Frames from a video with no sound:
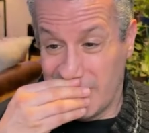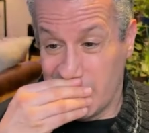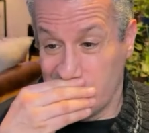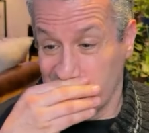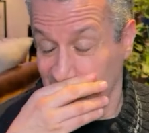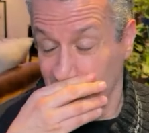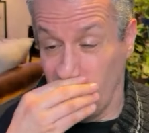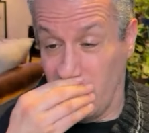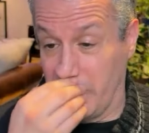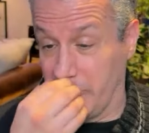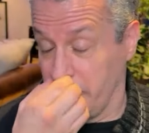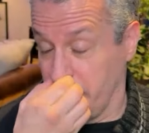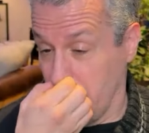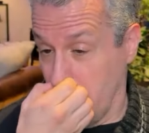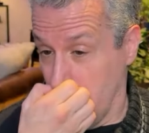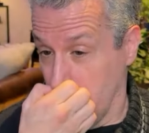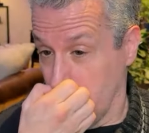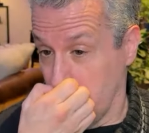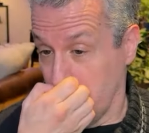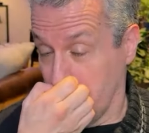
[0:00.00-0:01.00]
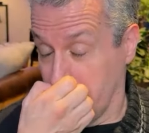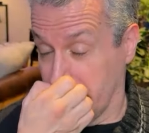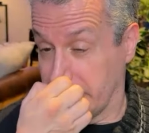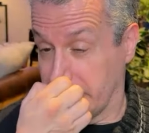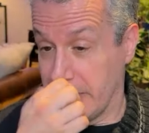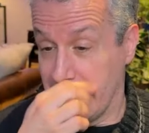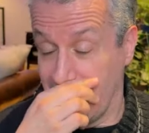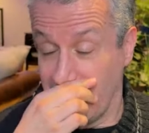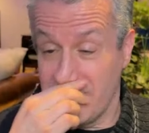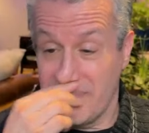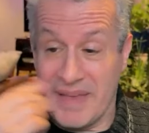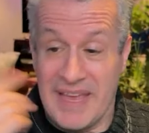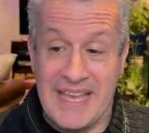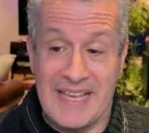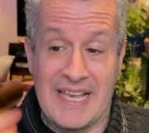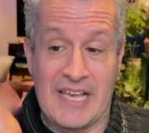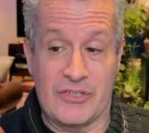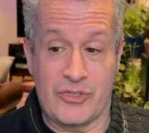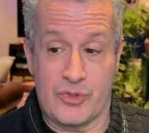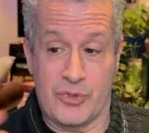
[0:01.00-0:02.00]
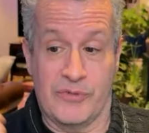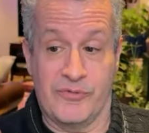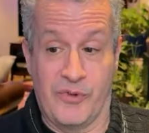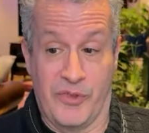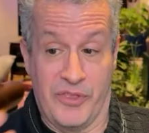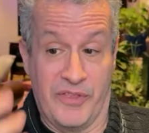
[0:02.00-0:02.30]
for one phone, but then I'm paying extra for